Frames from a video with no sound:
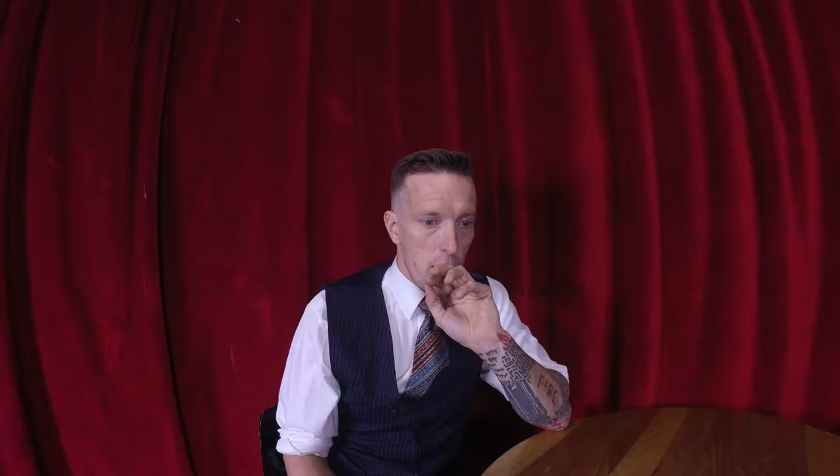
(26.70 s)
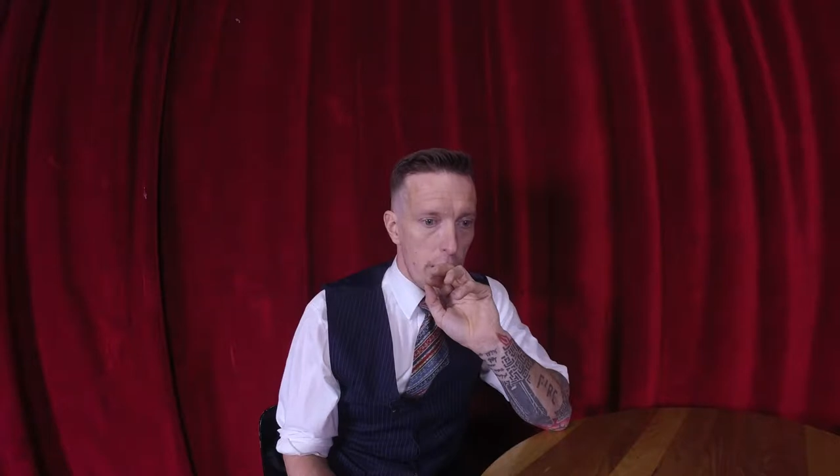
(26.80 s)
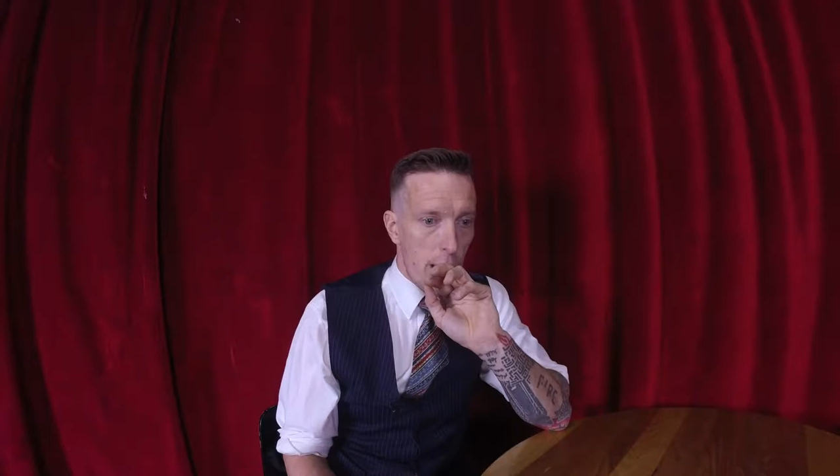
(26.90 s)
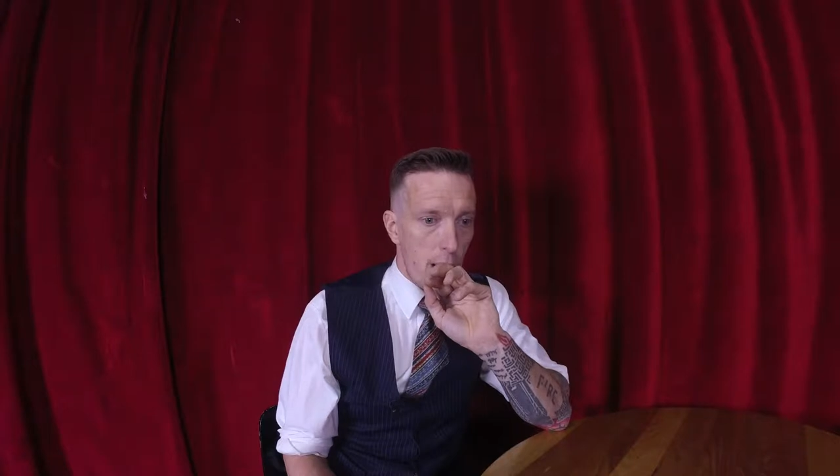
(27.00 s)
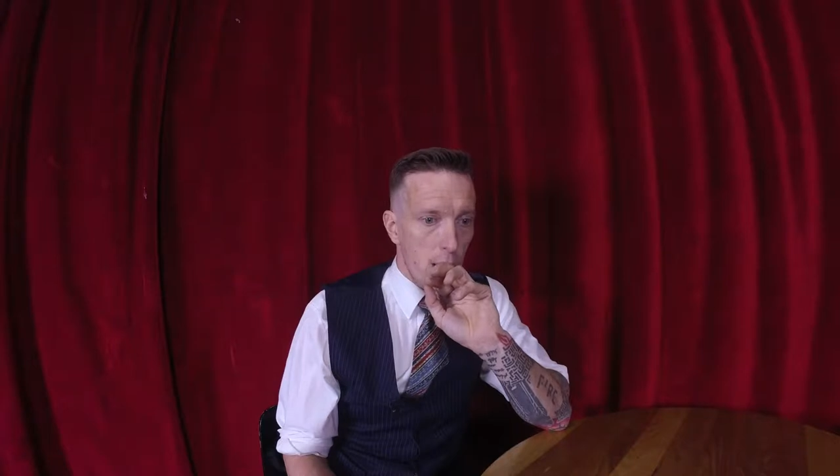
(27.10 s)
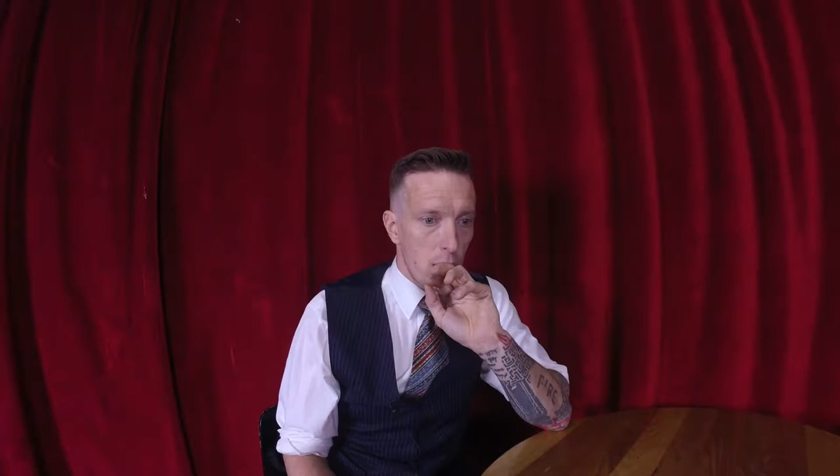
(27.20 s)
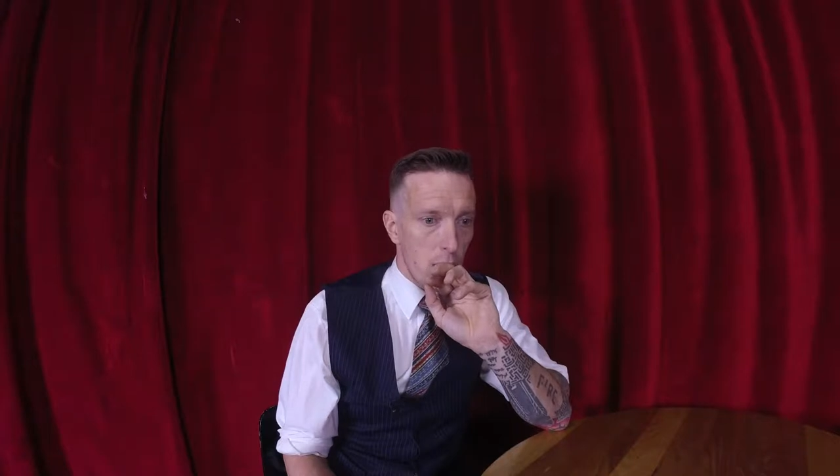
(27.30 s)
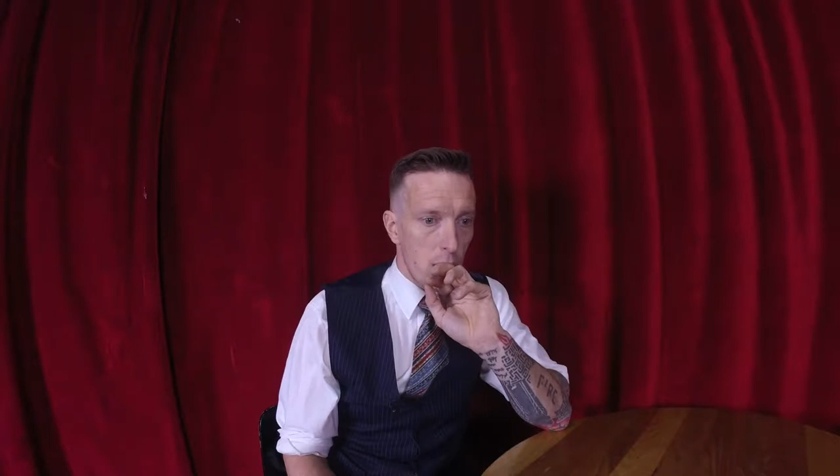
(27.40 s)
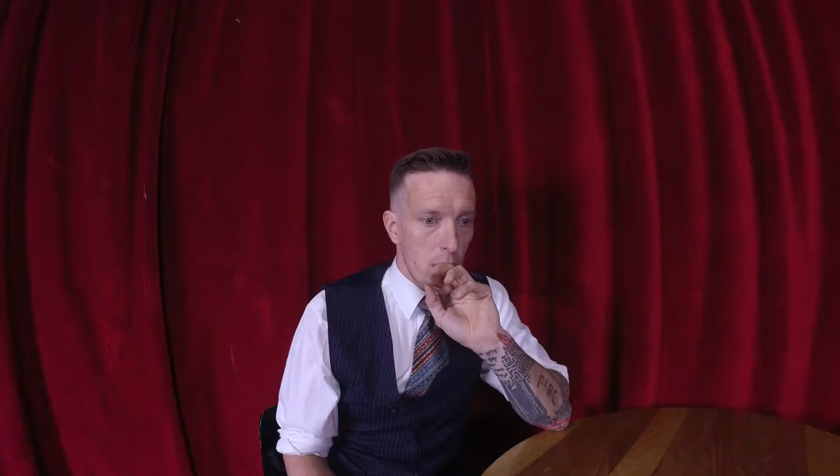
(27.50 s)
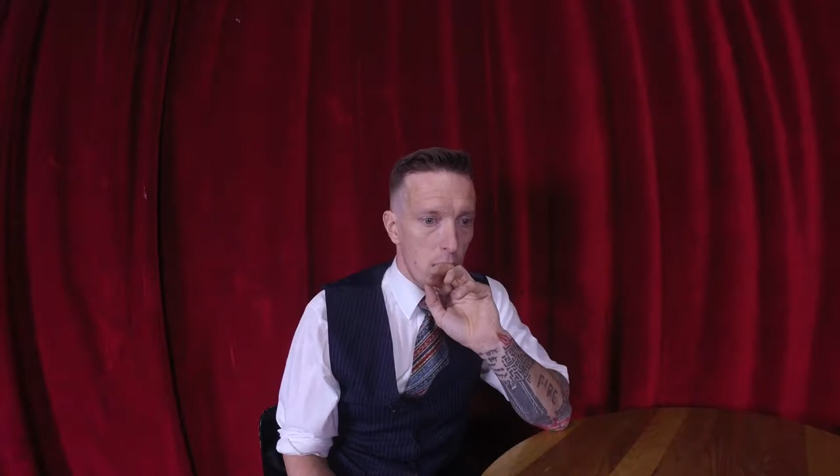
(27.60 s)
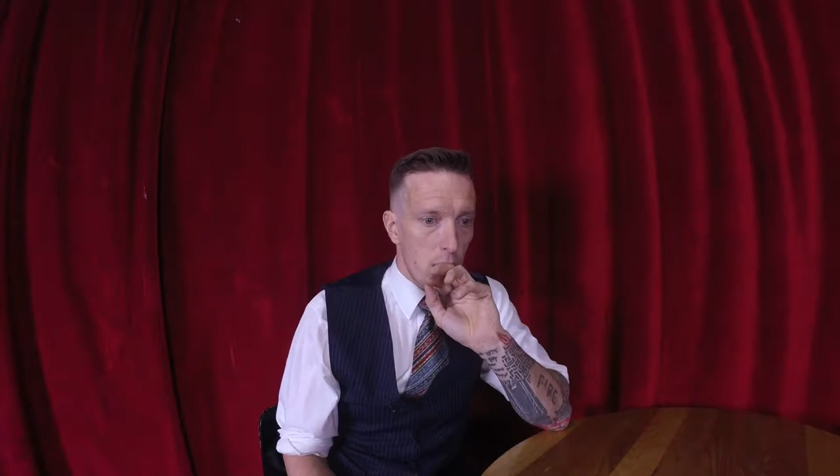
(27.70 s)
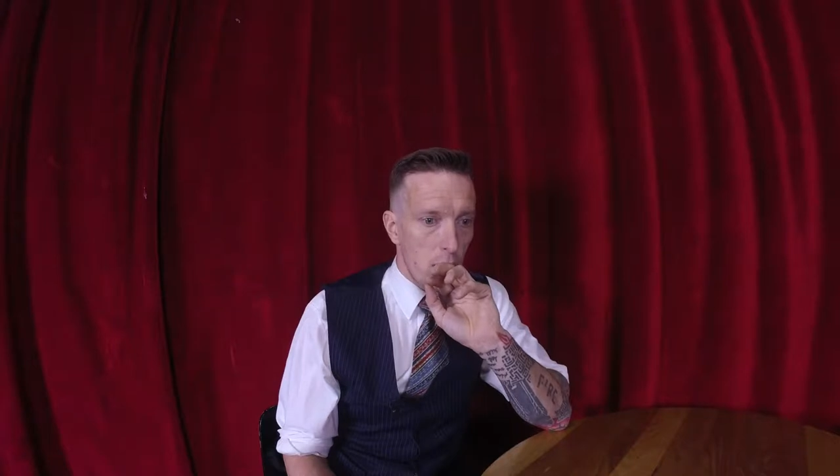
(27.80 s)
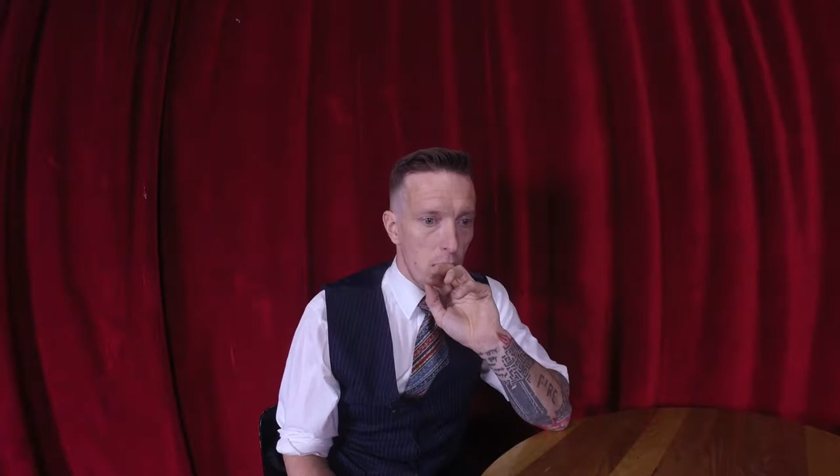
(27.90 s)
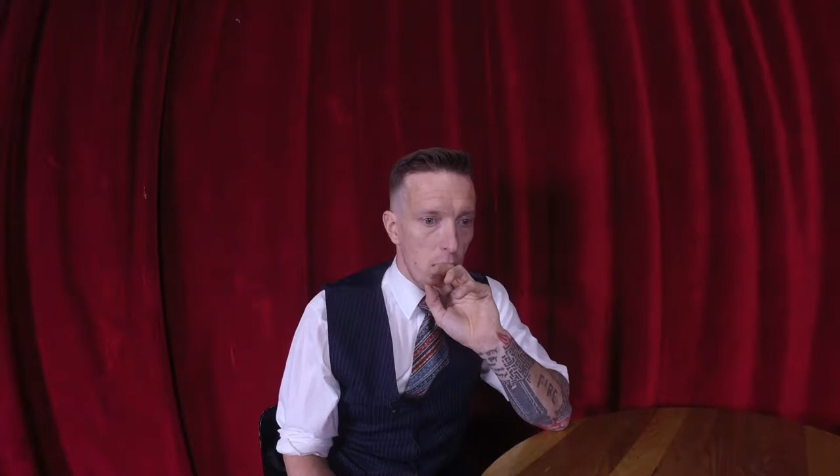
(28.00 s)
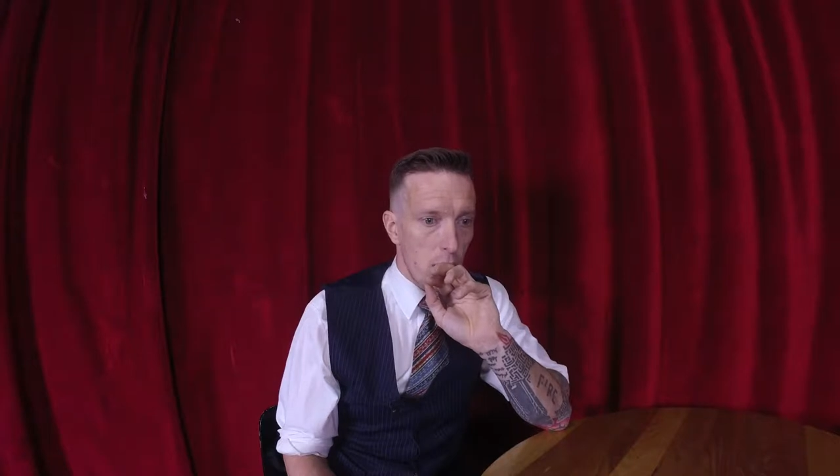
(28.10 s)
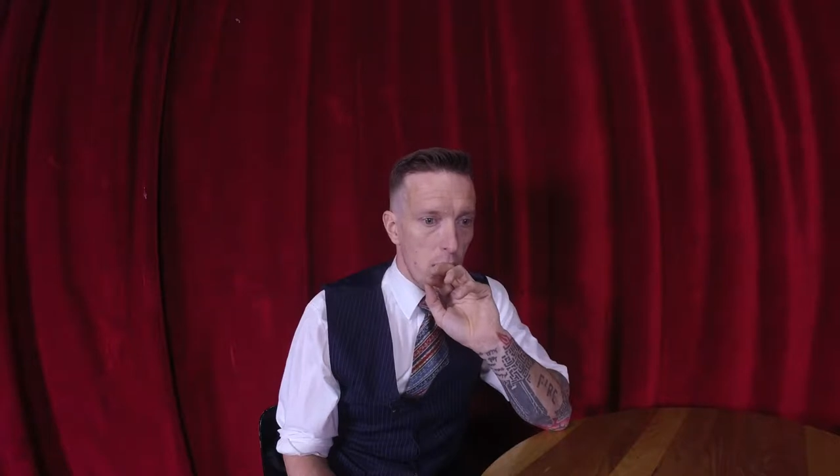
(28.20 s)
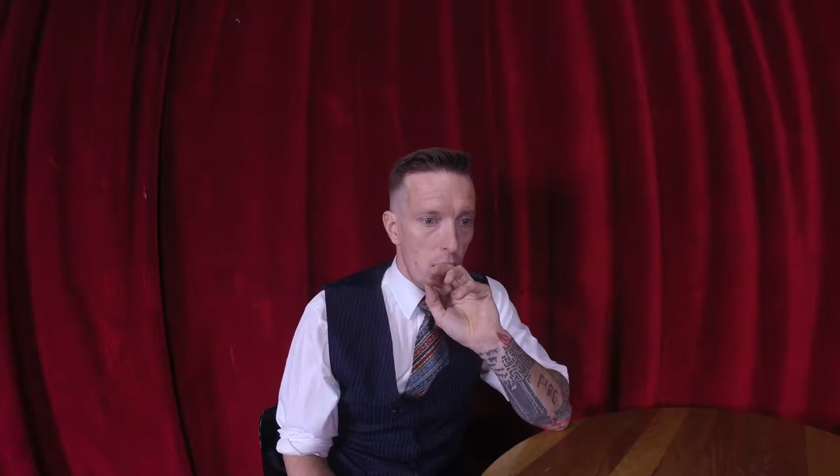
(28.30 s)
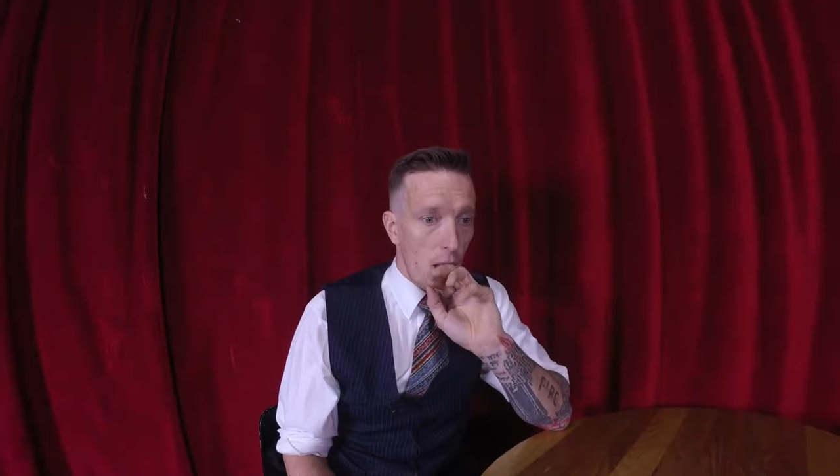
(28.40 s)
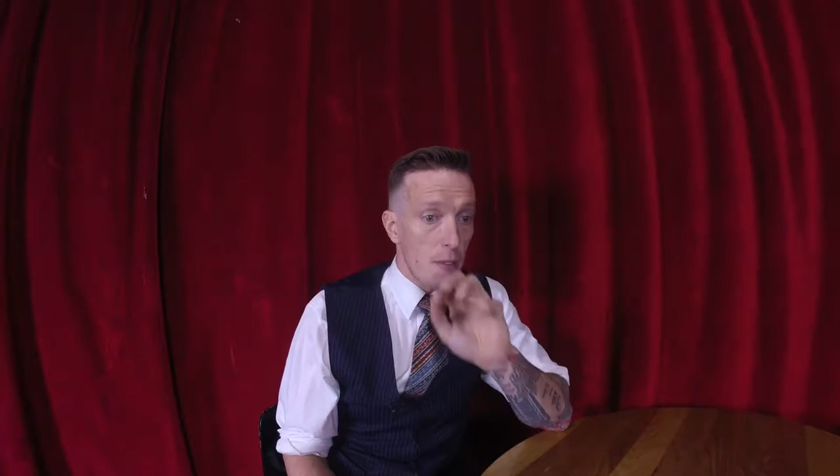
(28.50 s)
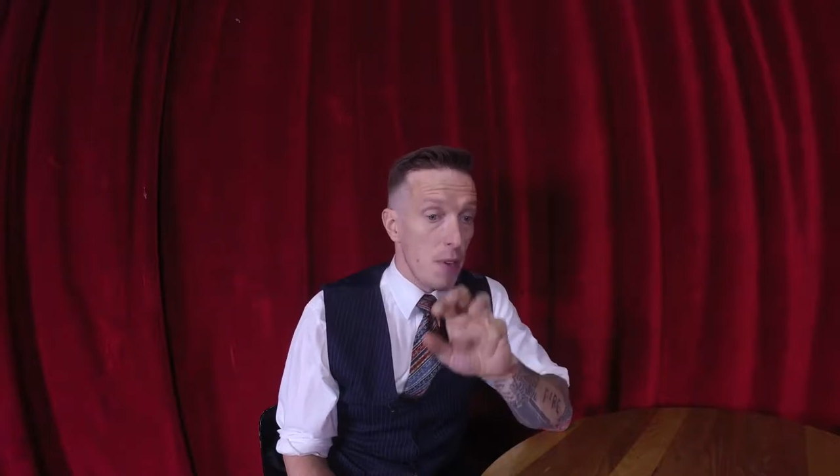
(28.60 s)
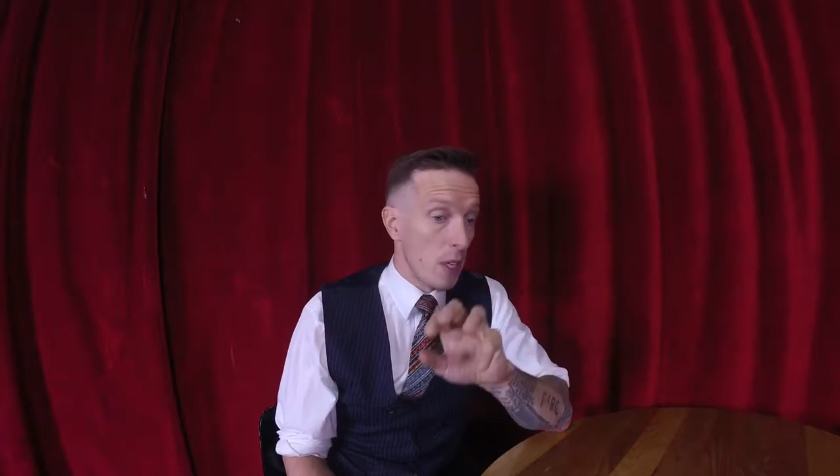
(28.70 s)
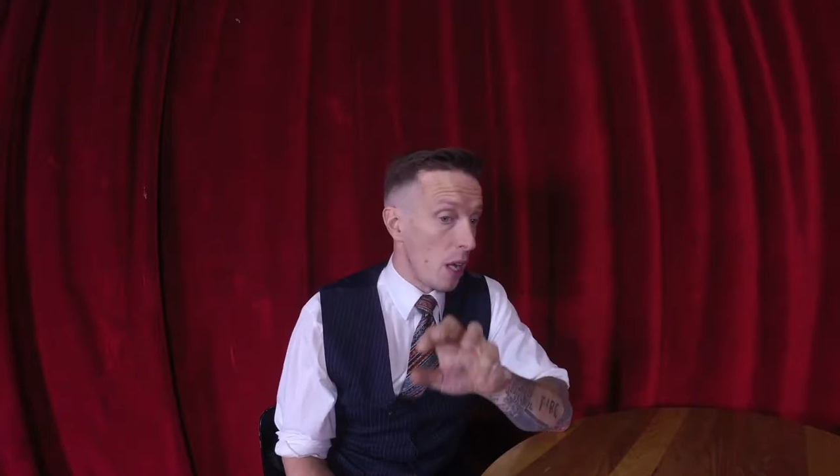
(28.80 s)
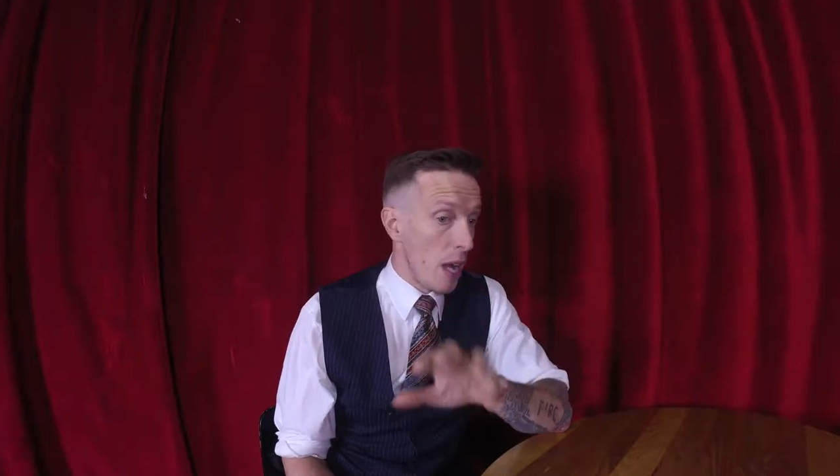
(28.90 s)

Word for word: that I felt